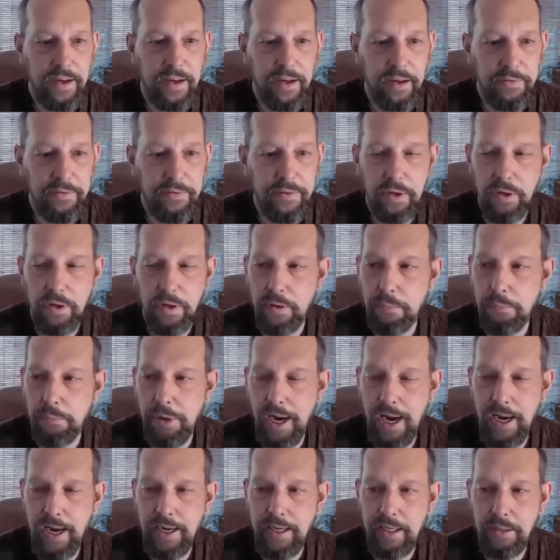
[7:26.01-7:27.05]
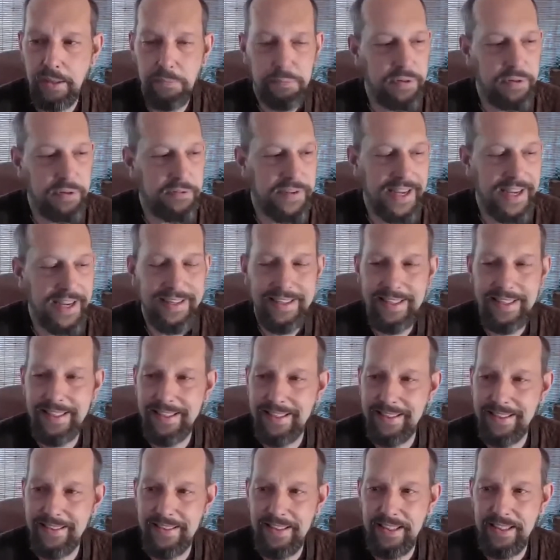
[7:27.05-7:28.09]
of your body and preventing
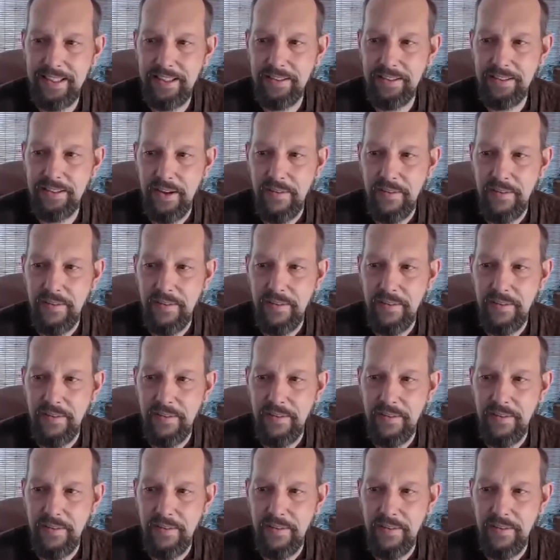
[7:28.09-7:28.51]
disease,